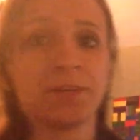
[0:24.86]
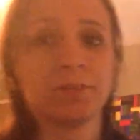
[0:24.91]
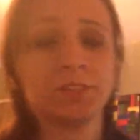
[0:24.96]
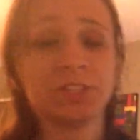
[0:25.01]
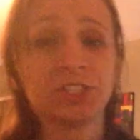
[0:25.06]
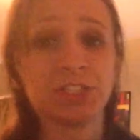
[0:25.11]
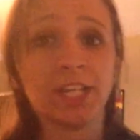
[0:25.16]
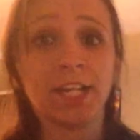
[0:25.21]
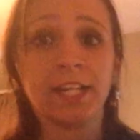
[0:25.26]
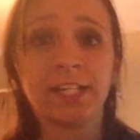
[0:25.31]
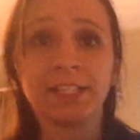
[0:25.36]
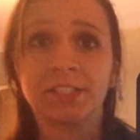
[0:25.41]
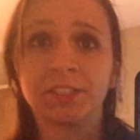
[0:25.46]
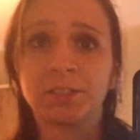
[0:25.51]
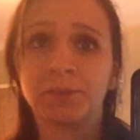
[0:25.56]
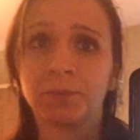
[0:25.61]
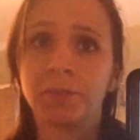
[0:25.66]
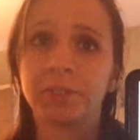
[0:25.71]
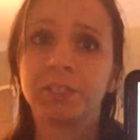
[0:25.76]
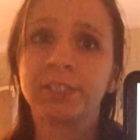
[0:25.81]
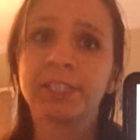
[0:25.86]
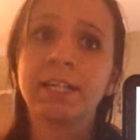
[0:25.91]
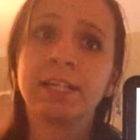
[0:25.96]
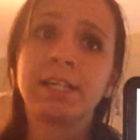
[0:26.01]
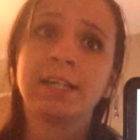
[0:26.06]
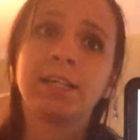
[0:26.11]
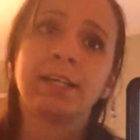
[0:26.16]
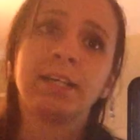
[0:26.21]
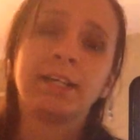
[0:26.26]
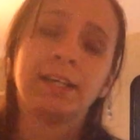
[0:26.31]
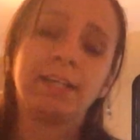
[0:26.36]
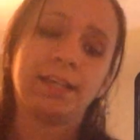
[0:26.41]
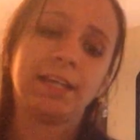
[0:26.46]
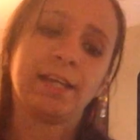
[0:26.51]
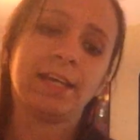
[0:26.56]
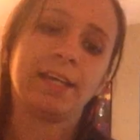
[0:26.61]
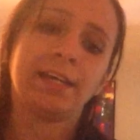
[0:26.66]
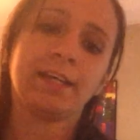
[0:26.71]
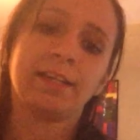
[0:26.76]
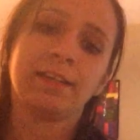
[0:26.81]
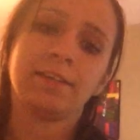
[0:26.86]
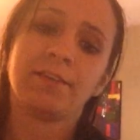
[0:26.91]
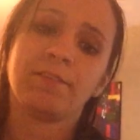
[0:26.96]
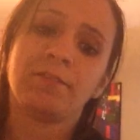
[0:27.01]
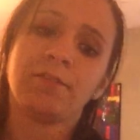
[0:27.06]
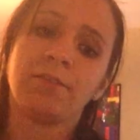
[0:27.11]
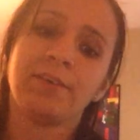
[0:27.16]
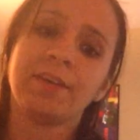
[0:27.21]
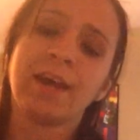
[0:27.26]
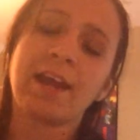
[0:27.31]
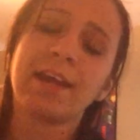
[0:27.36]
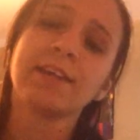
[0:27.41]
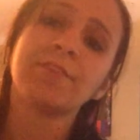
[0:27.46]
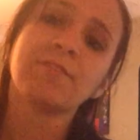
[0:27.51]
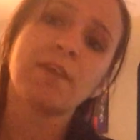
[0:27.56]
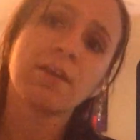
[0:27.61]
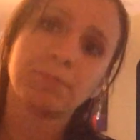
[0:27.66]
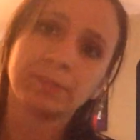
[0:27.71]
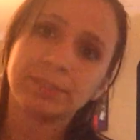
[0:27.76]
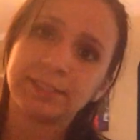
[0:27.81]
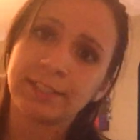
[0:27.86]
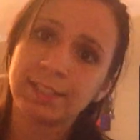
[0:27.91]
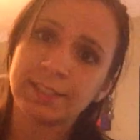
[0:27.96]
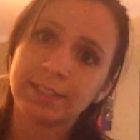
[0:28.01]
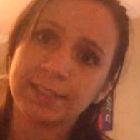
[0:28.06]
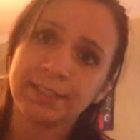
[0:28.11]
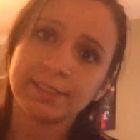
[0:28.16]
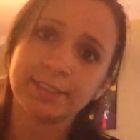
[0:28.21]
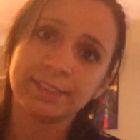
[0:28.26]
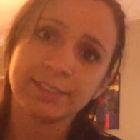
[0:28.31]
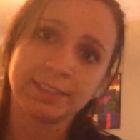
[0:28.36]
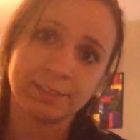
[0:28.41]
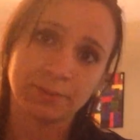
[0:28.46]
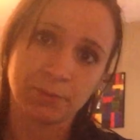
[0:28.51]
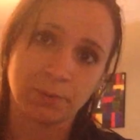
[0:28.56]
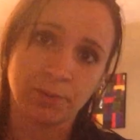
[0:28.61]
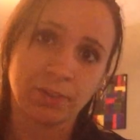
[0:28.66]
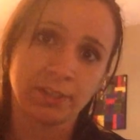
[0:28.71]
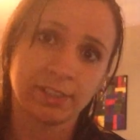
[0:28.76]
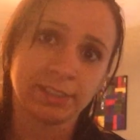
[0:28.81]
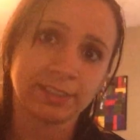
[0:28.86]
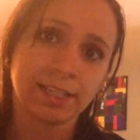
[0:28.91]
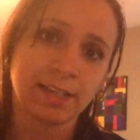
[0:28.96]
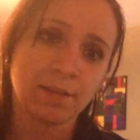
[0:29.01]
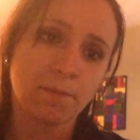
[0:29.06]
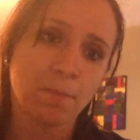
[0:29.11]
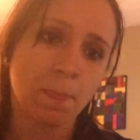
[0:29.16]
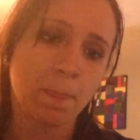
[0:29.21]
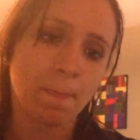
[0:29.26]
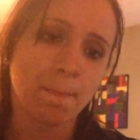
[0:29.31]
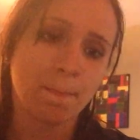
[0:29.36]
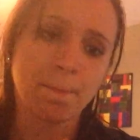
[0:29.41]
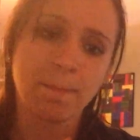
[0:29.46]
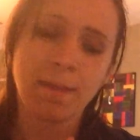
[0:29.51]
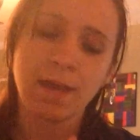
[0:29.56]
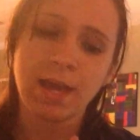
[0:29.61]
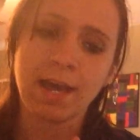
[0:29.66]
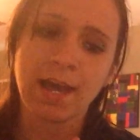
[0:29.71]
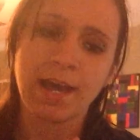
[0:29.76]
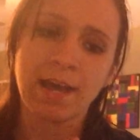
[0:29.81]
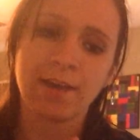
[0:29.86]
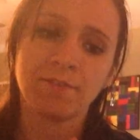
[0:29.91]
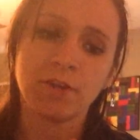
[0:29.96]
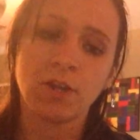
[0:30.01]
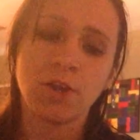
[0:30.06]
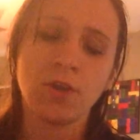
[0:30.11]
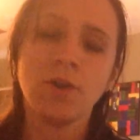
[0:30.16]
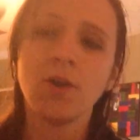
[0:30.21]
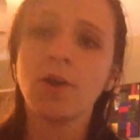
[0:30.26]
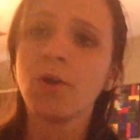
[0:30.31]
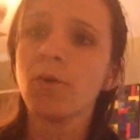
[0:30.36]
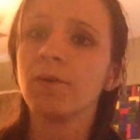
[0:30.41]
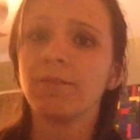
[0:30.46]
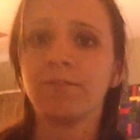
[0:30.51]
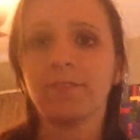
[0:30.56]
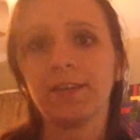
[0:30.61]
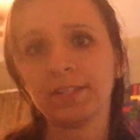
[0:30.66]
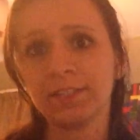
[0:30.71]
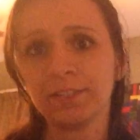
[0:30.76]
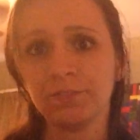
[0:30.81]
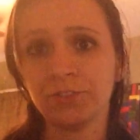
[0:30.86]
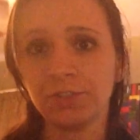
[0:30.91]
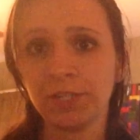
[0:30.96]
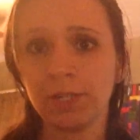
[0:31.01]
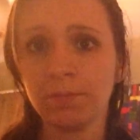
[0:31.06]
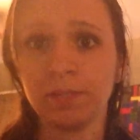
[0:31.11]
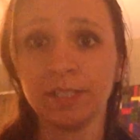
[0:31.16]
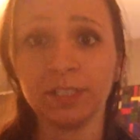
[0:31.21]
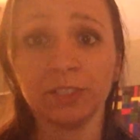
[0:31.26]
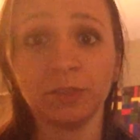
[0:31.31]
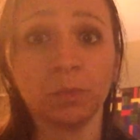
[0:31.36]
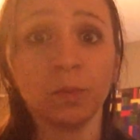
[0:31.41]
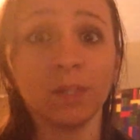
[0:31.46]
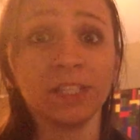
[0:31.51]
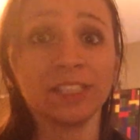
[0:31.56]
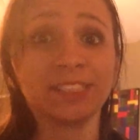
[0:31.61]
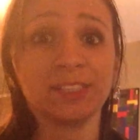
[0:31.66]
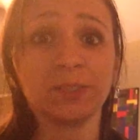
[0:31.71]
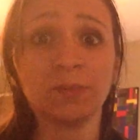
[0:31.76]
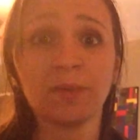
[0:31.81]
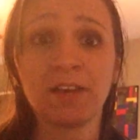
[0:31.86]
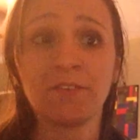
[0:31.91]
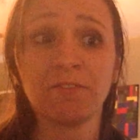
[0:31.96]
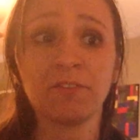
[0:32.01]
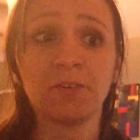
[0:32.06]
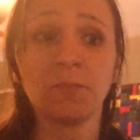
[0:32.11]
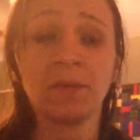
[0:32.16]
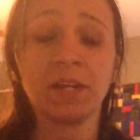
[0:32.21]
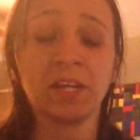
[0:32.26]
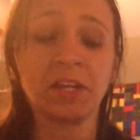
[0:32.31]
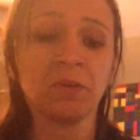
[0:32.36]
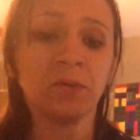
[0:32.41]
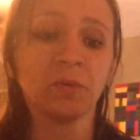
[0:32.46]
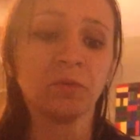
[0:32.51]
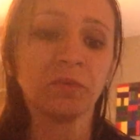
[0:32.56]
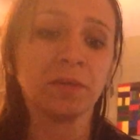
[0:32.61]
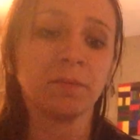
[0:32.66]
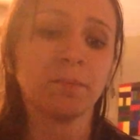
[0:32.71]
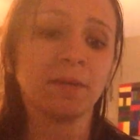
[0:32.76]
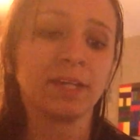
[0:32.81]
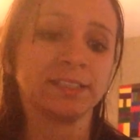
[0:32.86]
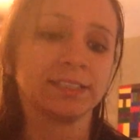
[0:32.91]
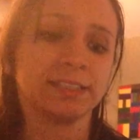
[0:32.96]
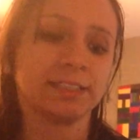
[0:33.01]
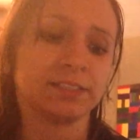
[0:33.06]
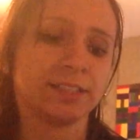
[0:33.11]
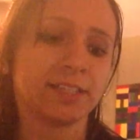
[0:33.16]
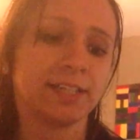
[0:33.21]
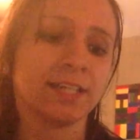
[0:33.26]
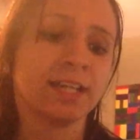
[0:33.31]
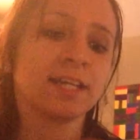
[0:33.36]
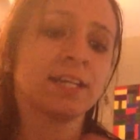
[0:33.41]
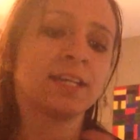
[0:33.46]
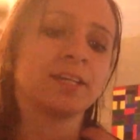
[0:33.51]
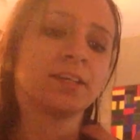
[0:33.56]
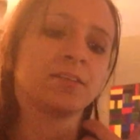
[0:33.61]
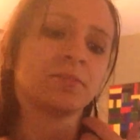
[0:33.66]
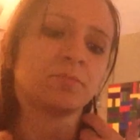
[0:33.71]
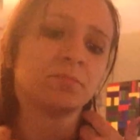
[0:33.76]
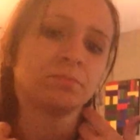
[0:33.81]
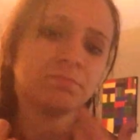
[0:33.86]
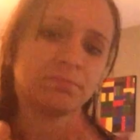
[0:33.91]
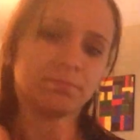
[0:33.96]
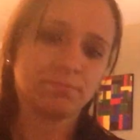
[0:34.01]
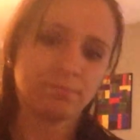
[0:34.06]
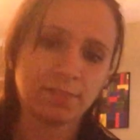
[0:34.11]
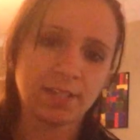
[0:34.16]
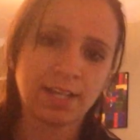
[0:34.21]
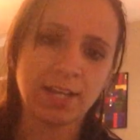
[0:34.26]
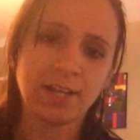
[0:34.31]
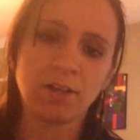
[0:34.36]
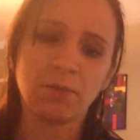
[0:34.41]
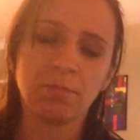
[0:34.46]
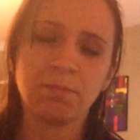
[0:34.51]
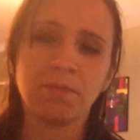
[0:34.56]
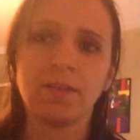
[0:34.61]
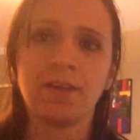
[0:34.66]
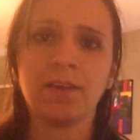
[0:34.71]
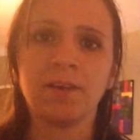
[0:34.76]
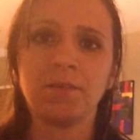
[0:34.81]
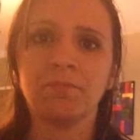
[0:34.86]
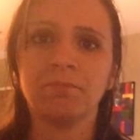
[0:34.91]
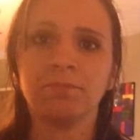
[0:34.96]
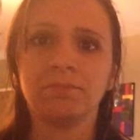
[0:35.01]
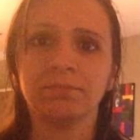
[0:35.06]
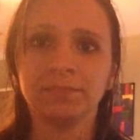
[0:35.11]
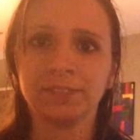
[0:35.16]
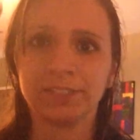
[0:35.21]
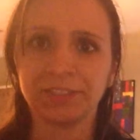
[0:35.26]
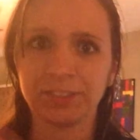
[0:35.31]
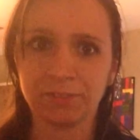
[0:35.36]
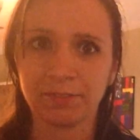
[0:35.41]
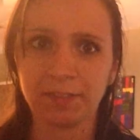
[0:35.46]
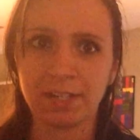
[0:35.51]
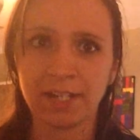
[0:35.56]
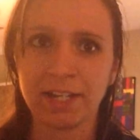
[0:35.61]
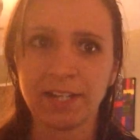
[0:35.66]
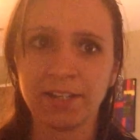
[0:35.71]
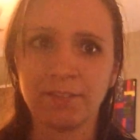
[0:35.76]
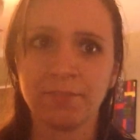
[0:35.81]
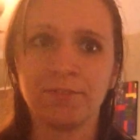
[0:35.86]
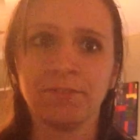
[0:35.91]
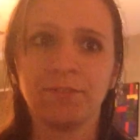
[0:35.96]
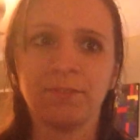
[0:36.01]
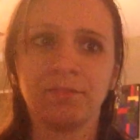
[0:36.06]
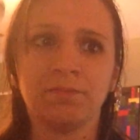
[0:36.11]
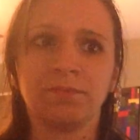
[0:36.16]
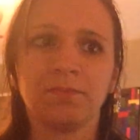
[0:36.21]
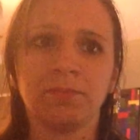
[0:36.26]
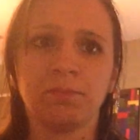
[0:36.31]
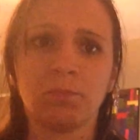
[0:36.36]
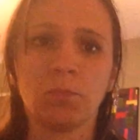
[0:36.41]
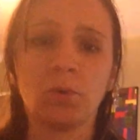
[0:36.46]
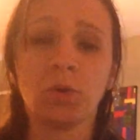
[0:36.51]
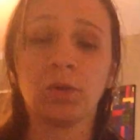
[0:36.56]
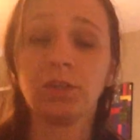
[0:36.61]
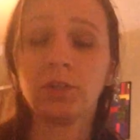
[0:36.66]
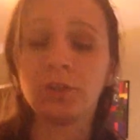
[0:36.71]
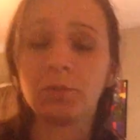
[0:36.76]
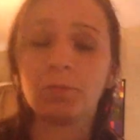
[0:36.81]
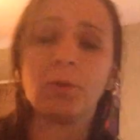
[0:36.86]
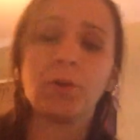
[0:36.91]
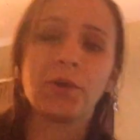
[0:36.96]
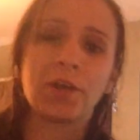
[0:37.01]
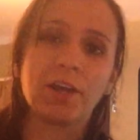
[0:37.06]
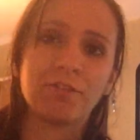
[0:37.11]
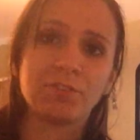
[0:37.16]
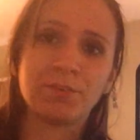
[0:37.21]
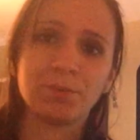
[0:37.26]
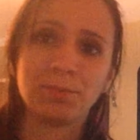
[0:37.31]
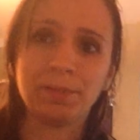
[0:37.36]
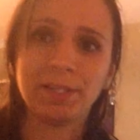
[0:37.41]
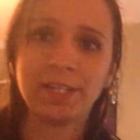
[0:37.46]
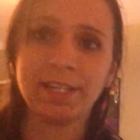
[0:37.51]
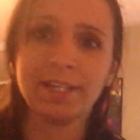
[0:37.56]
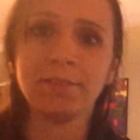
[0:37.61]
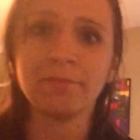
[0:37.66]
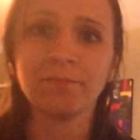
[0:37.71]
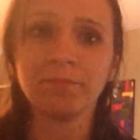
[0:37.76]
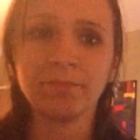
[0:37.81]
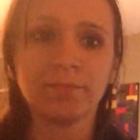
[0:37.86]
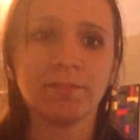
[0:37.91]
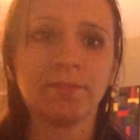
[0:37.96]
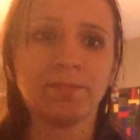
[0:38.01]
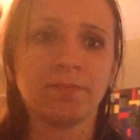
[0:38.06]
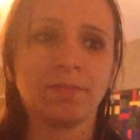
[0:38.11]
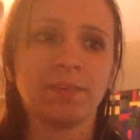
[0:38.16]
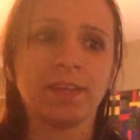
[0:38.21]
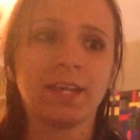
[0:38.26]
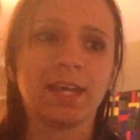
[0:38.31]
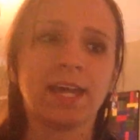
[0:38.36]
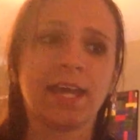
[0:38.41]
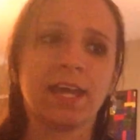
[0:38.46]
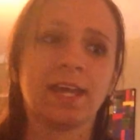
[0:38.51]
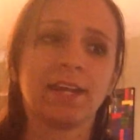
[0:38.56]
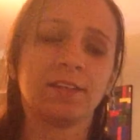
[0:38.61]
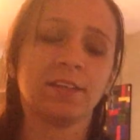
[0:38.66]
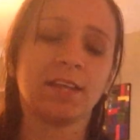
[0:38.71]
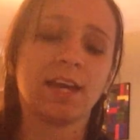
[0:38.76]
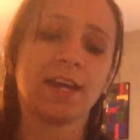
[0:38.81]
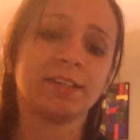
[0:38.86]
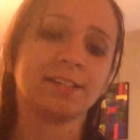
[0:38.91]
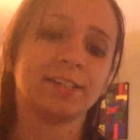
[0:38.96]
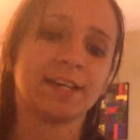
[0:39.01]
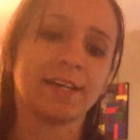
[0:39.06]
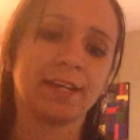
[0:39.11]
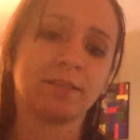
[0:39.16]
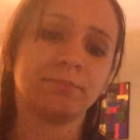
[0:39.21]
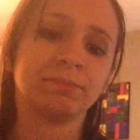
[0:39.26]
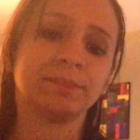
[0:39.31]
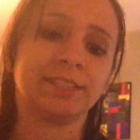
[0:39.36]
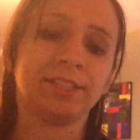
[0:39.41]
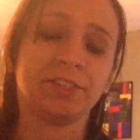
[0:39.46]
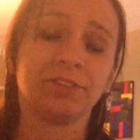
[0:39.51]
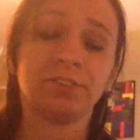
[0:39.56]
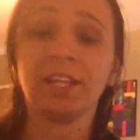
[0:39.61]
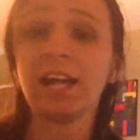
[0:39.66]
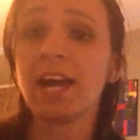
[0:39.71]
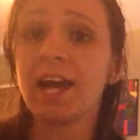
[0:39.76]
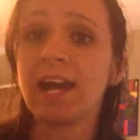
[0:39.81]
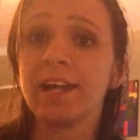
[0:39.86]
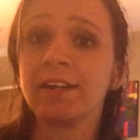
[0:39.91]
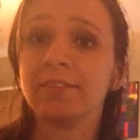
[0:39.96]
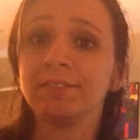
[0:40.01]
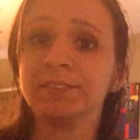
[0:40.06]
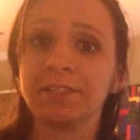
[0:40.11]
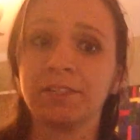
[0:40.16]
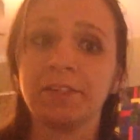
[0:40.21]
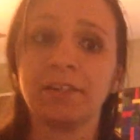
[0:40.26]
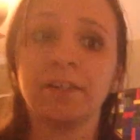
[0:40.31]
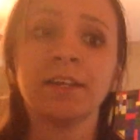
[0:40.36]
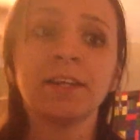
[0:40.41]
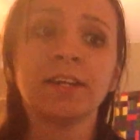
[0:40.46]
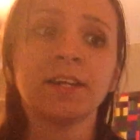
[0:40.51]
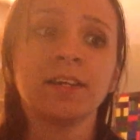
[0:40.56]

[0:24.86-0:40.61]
with genetic disorders. And 95% of these disorders have no effective treatments whatsoever. We can only basically help them survive a little more comfortably, and a lot of times their lives are